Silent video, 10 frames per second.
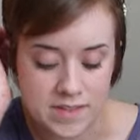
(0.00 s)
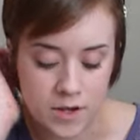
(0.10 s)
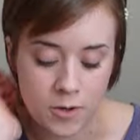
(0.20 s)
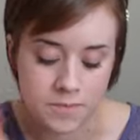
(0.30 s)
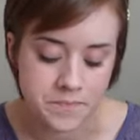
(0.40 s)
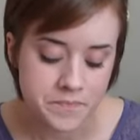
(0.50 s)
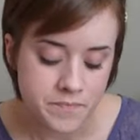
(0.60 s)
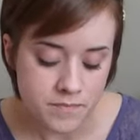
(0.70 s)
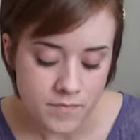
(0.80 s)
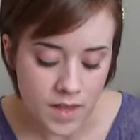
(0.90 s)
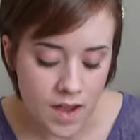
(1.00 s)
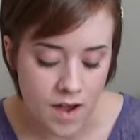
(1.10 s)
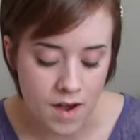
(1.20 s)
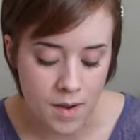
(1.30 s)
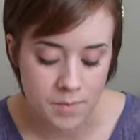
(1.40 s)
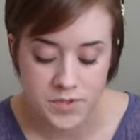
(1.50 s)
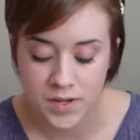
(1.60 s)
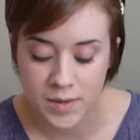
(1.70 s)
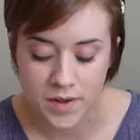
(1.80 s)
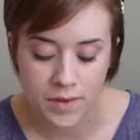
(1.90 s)
So
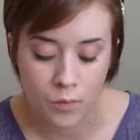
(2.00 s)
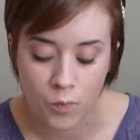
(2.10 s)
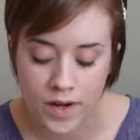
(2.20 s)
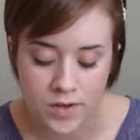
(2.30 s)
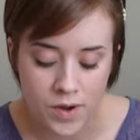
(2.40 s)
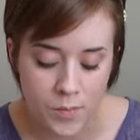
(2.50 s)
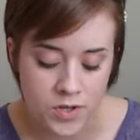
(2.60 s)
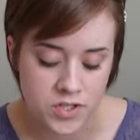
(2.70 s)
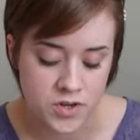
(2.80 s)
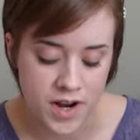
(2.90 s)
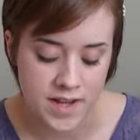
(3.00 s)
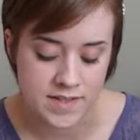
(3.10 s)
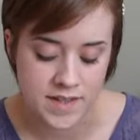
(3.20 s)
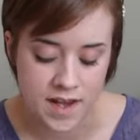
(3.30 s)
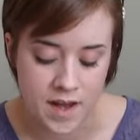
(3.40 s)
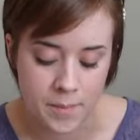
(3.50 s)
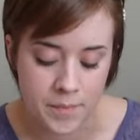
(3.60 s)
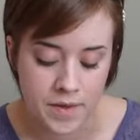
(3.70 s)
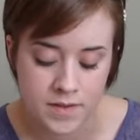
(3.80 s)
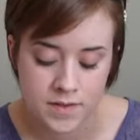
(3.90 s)
anyway, when do I moisturize?